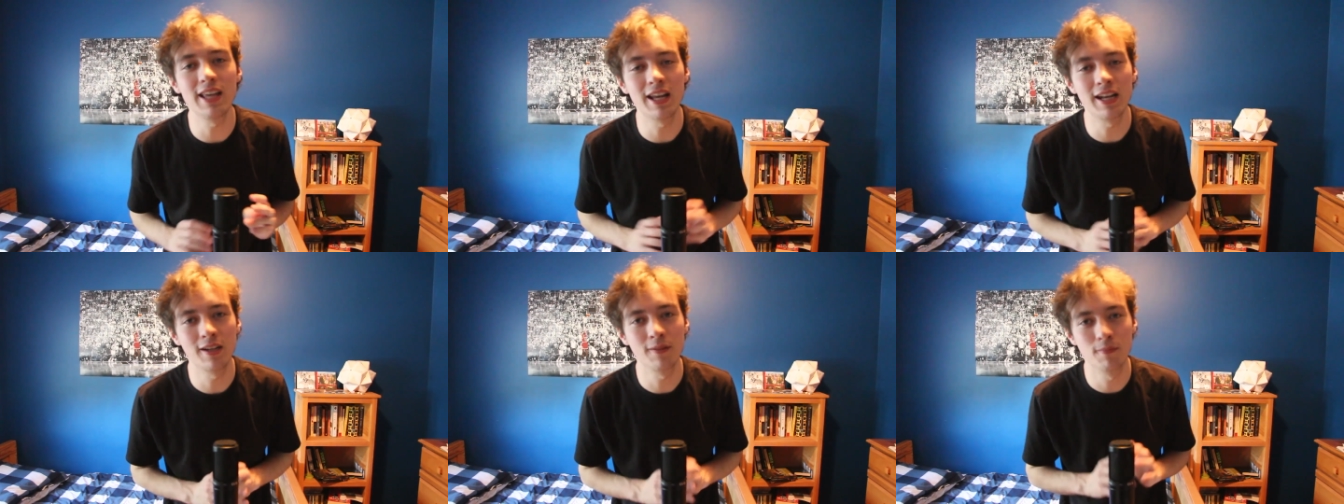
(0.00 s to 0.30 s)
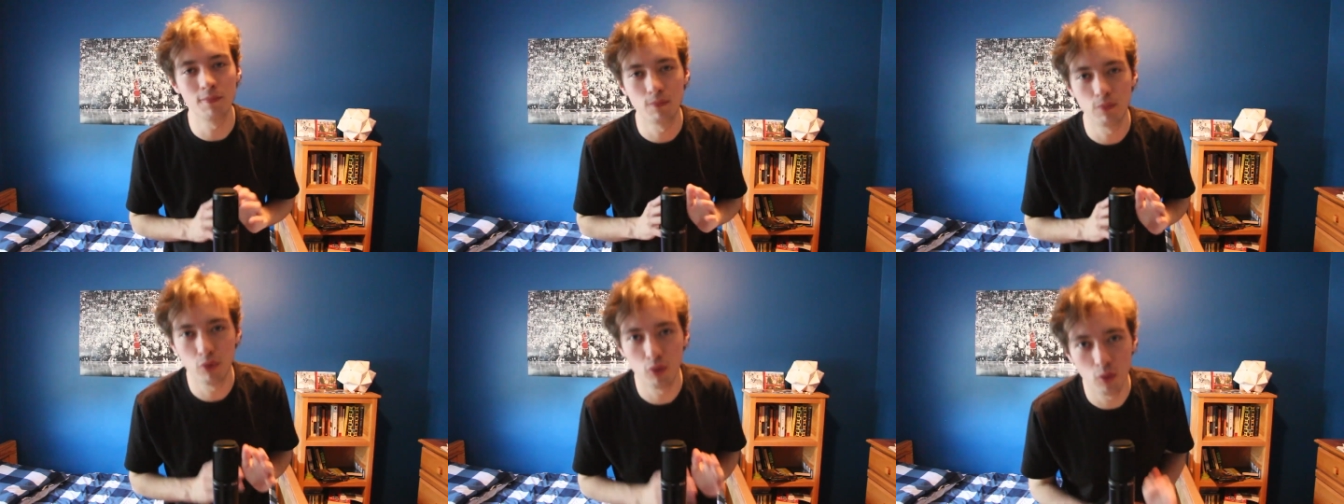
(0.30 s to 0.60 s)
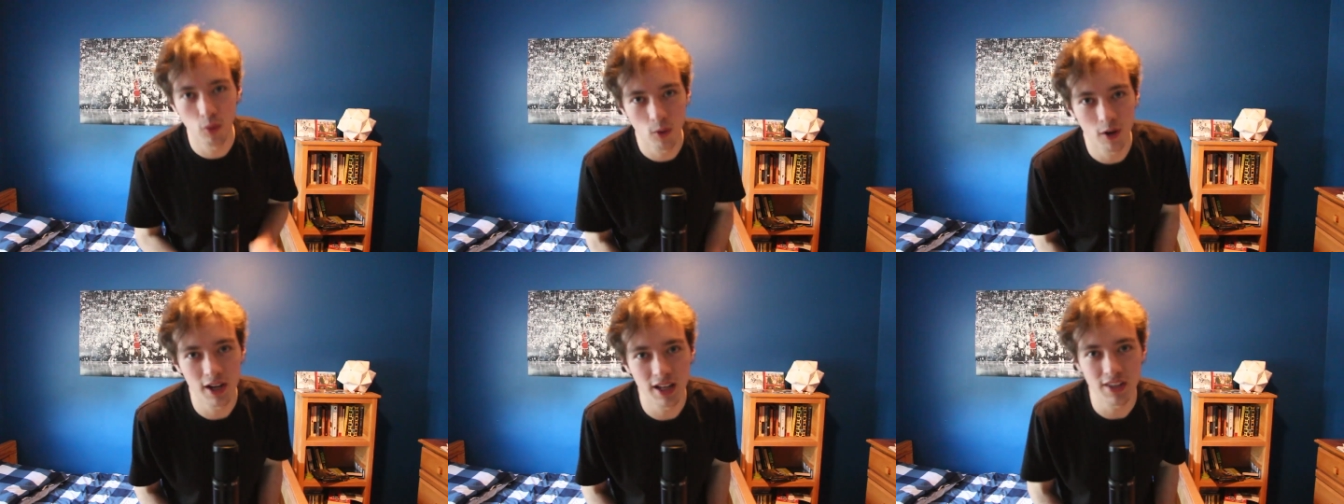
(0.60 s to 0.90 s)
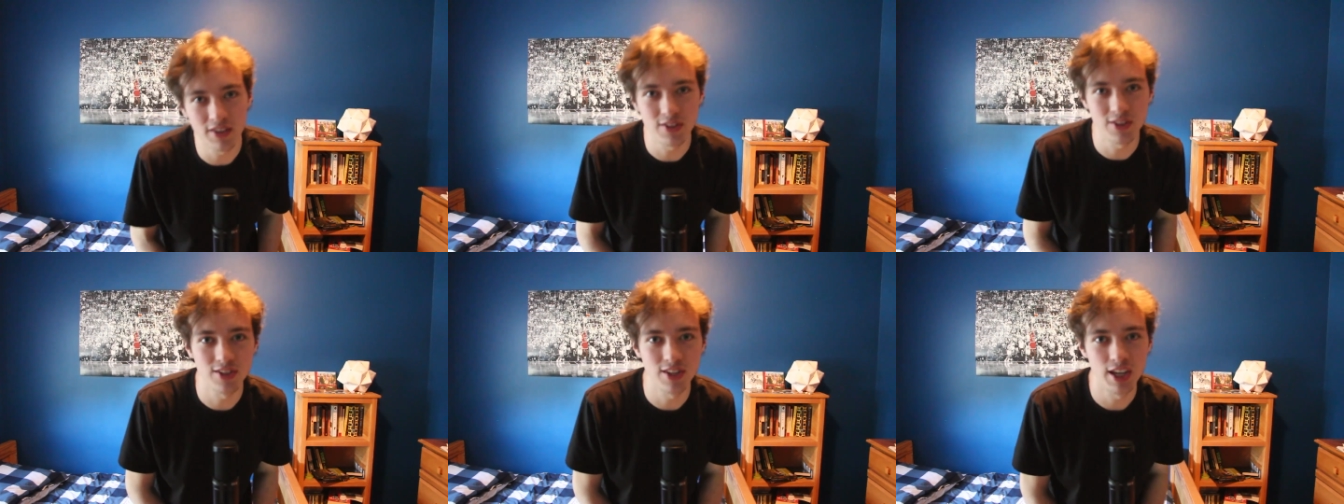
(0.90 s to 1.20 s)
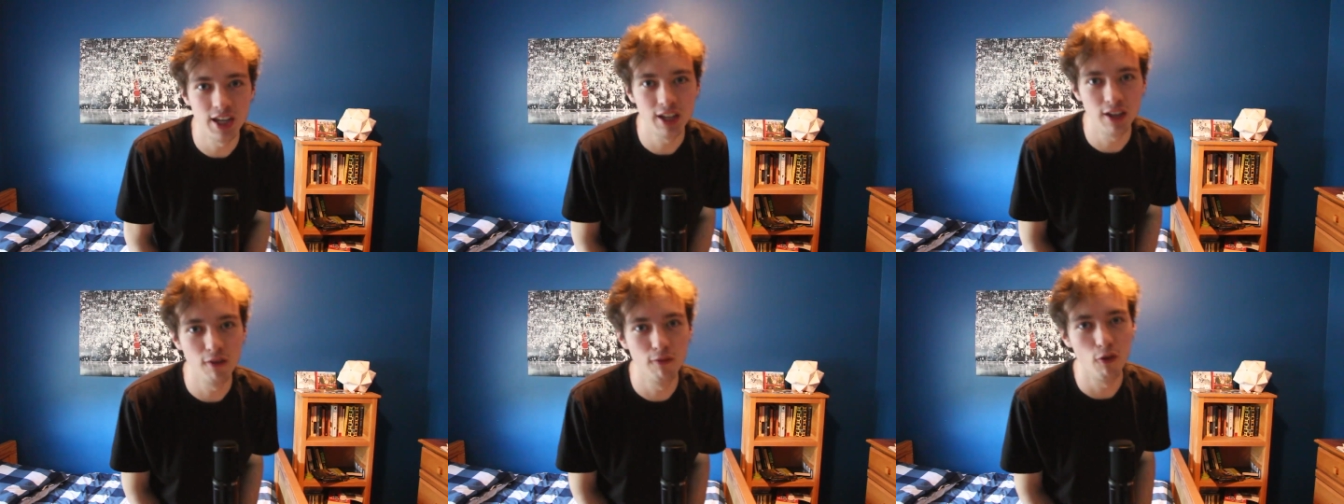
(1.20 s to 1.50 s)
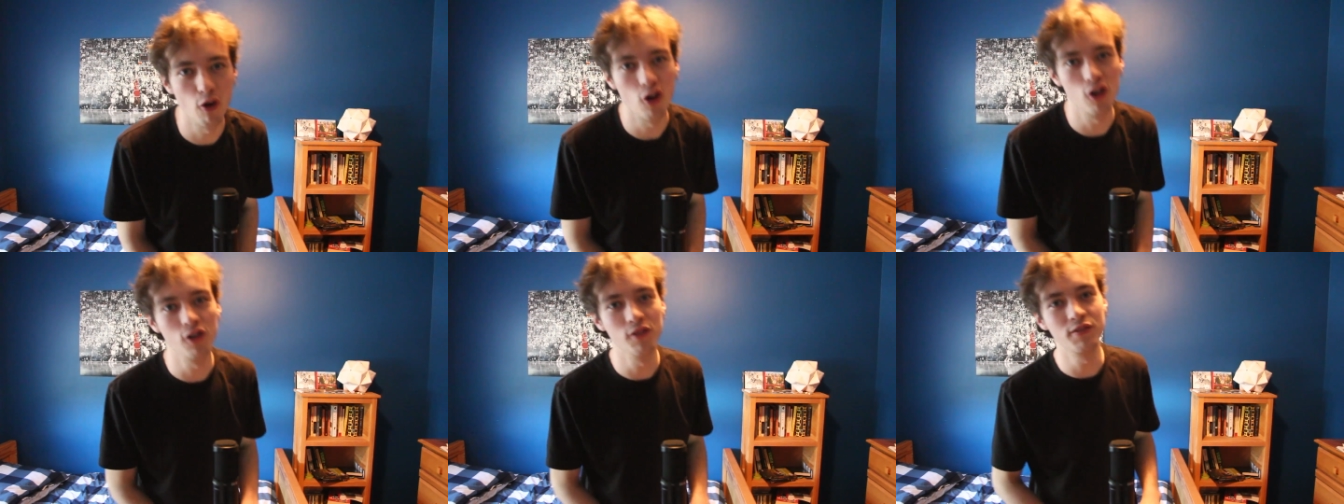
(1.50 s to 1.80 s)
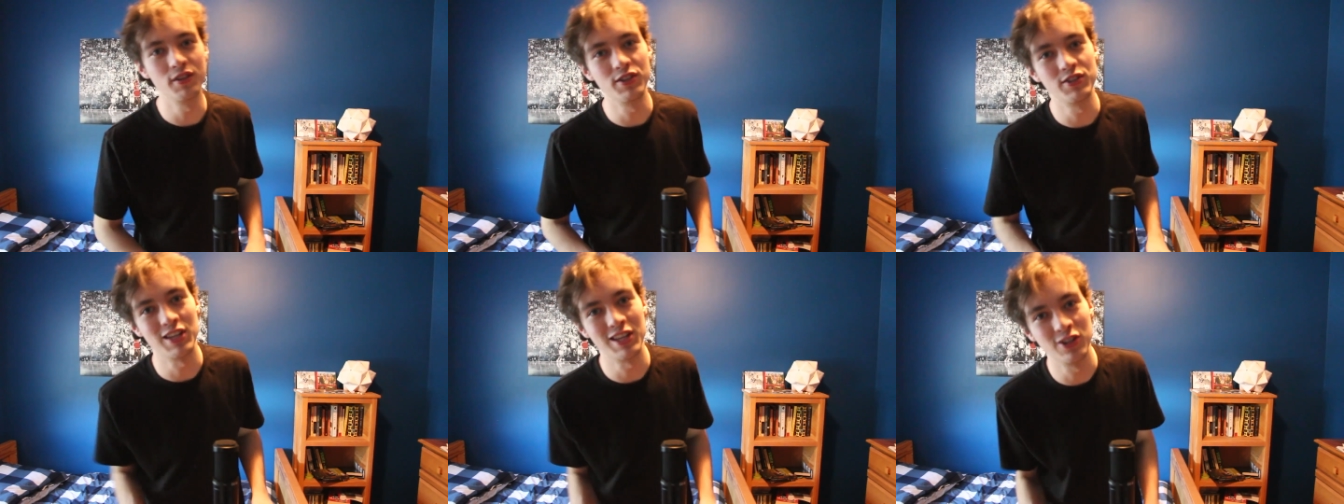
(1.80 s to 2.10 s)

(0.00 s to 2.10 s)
getting pretty sick of all of these